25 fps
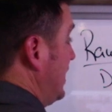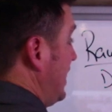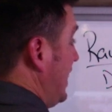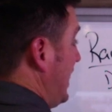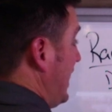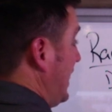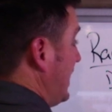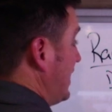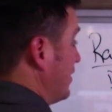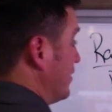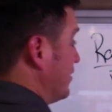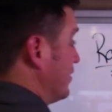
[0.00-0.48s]

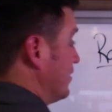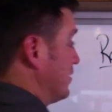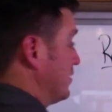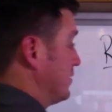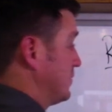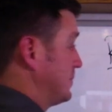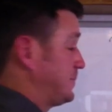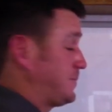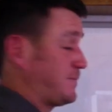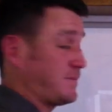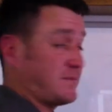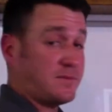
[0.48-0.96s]
higher.
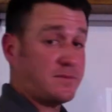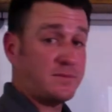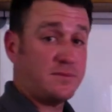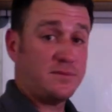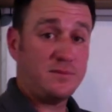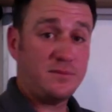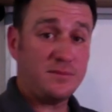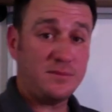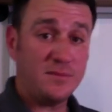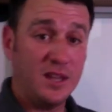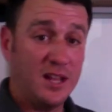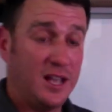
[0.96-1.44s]

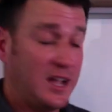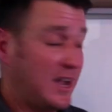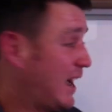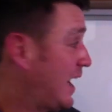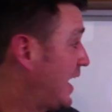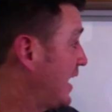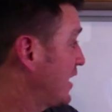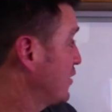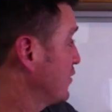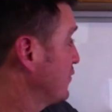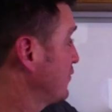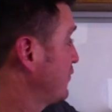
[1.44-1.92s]

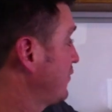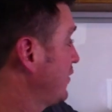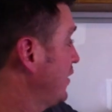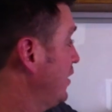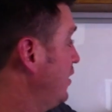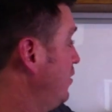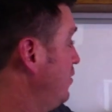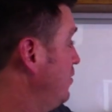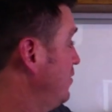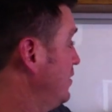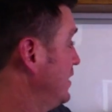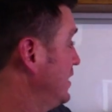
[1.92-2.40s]
Higher
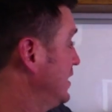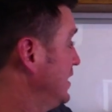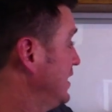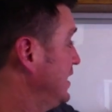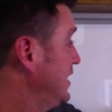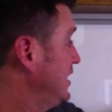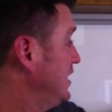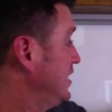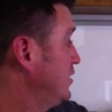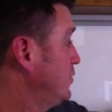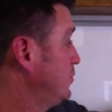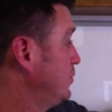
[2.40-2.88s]
flow
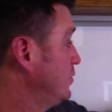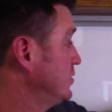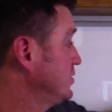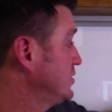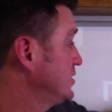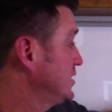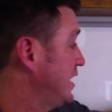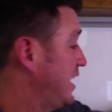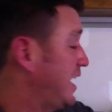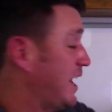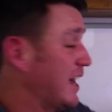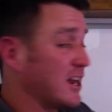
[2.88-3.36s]

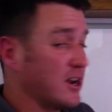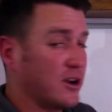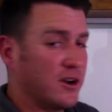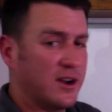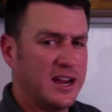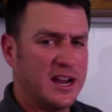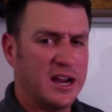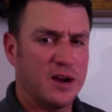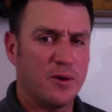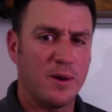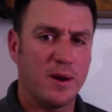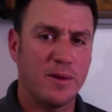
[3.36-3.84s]
equals higher
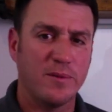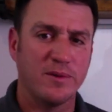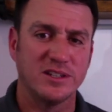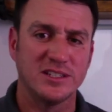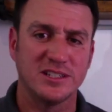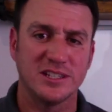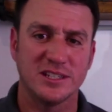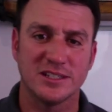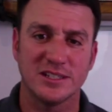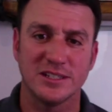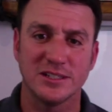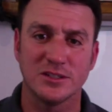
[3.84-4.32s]
airway
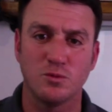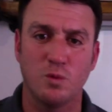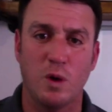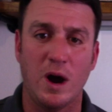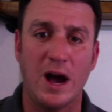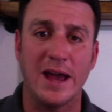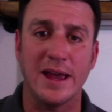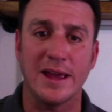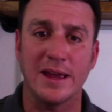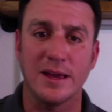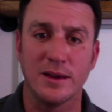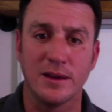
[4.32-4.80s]
resistance.
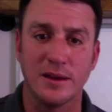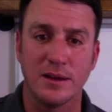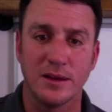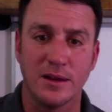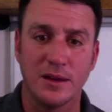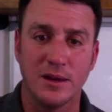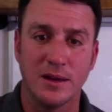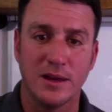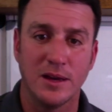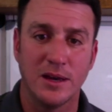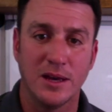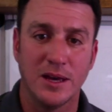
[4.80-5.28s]
Why?
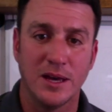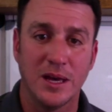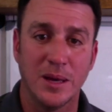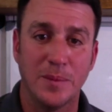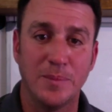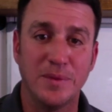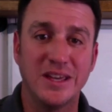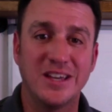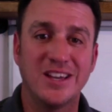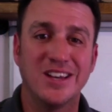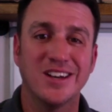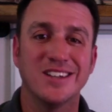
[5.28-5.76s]

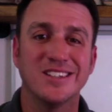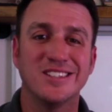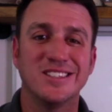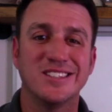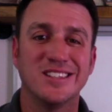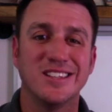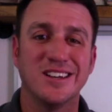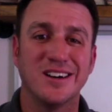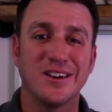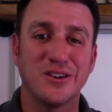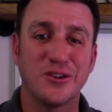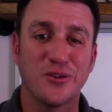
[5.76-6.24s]
Because
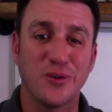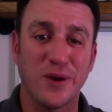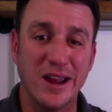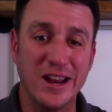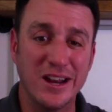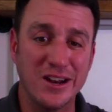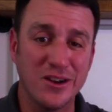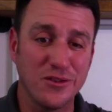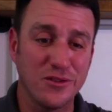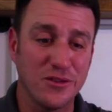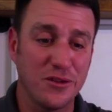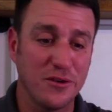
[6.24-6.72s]
the
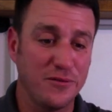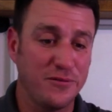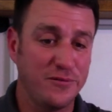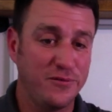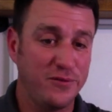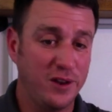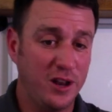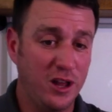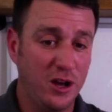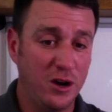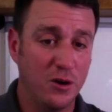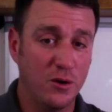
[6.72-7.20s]
greater the
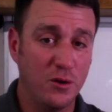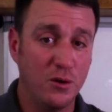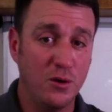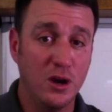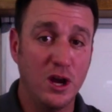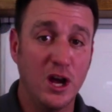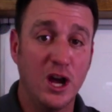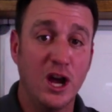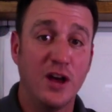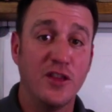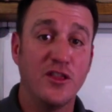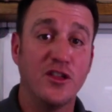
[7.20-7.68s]
flow,
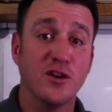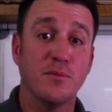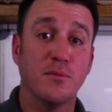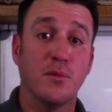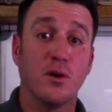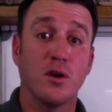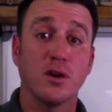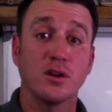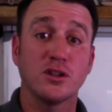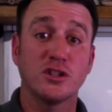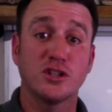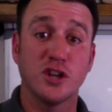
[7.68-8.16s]
the
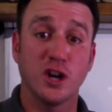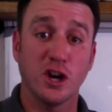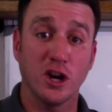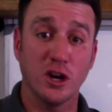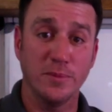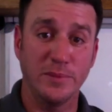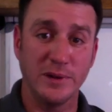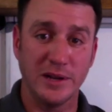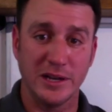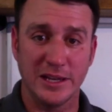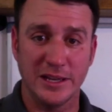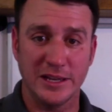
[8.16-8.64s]
more
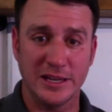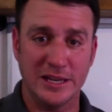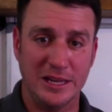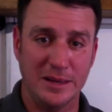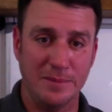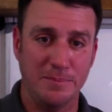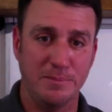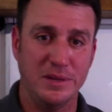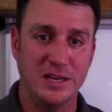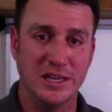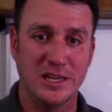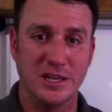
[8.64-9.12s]
turbulent
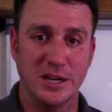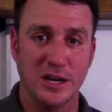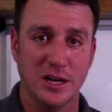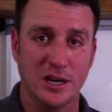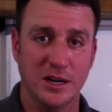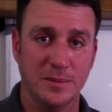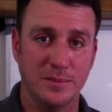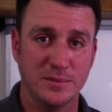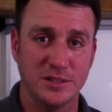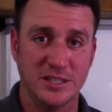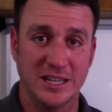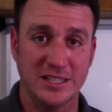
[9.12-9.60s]
it
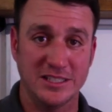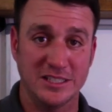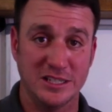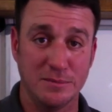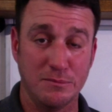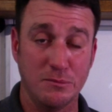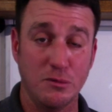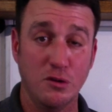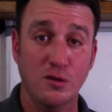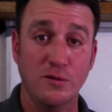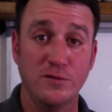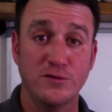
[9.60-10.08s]
becomes as it
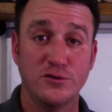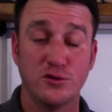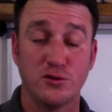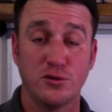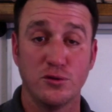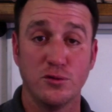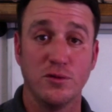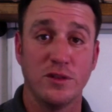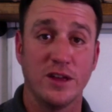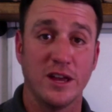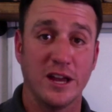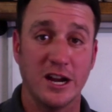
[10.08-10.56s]
moves
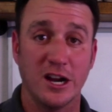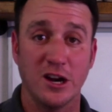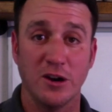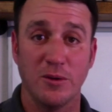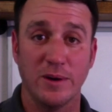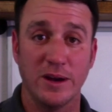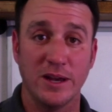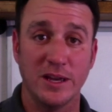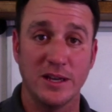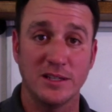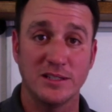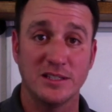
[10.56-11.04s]
through the
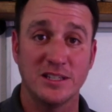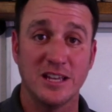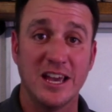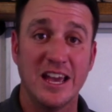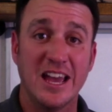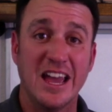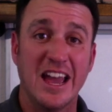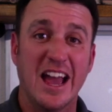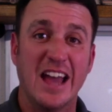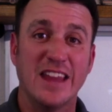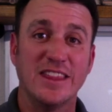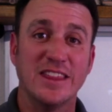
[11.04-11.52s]
airways
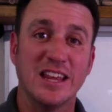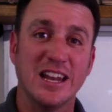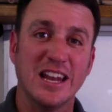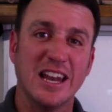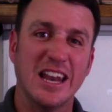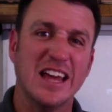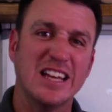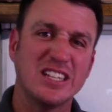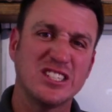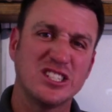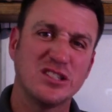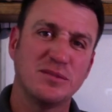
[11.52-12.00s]
and the
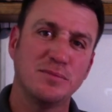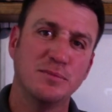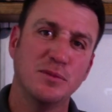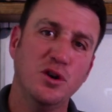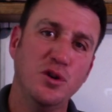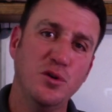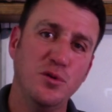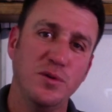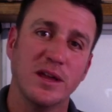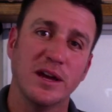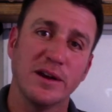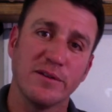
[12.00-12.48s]
less
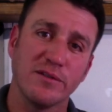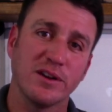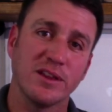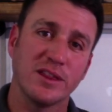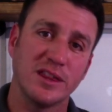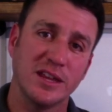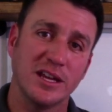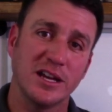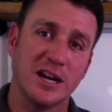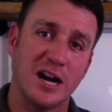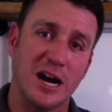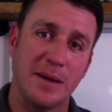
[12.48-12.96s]
smooth
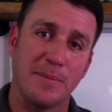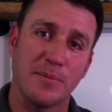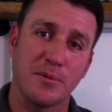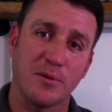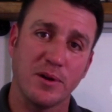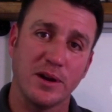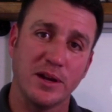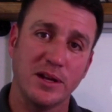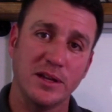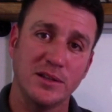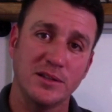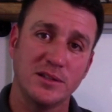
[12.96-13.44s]
everything
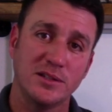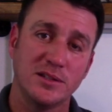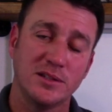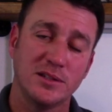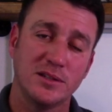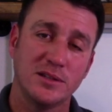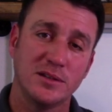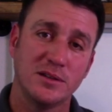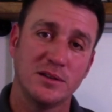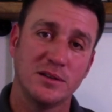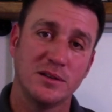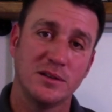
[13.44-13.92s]
operates.